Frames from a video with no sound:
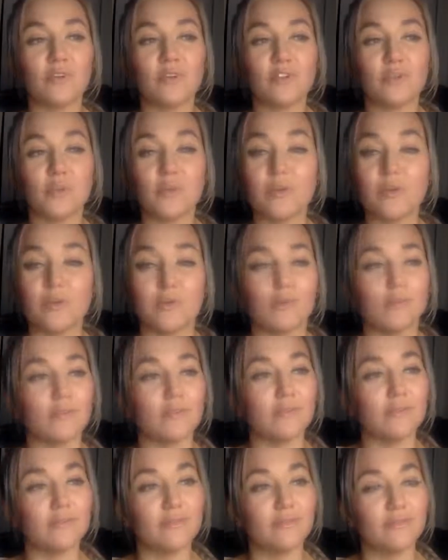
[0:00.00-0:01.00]

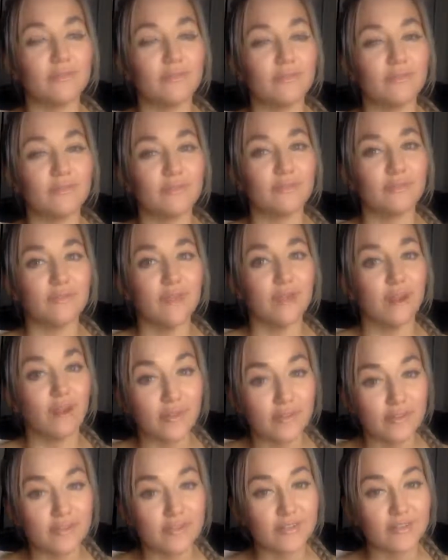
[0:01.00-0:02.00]
enjoyable.
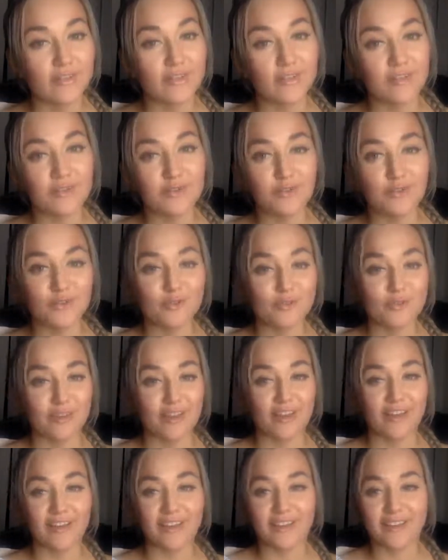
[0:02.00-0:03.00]
Honestly, you should
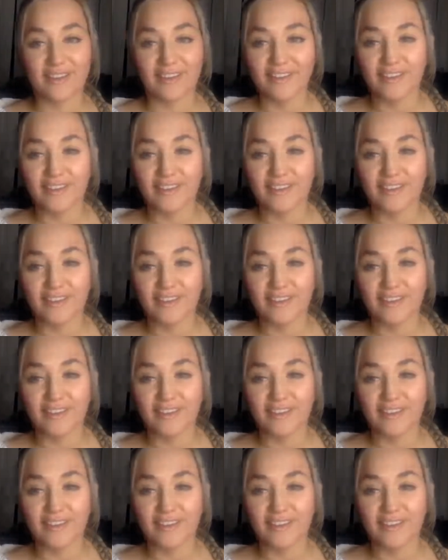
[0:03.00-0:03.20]
try.